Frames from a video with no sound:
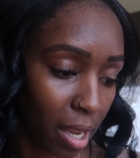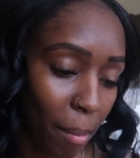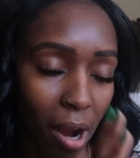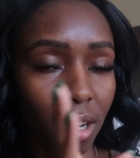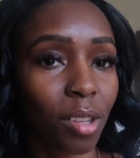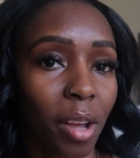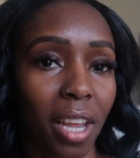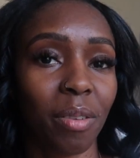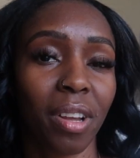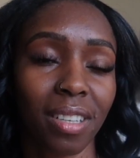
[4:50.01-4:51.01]
I'm not gonna log
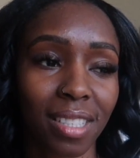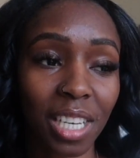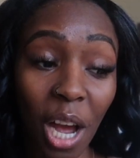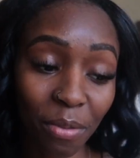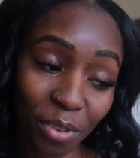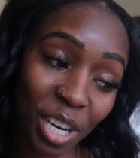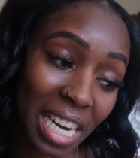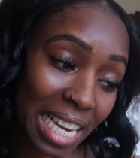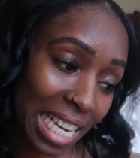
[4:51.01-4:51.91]
in because it's not free.